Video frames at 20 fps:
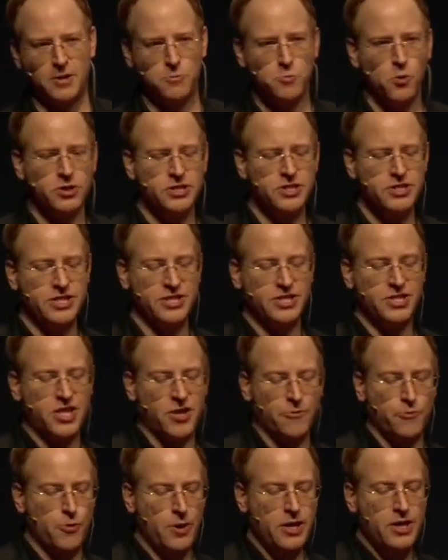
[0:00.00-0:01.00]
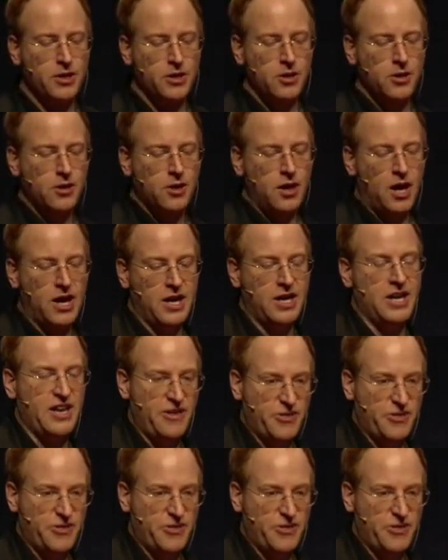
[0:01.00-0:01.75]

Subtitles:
One is discovery, i.e.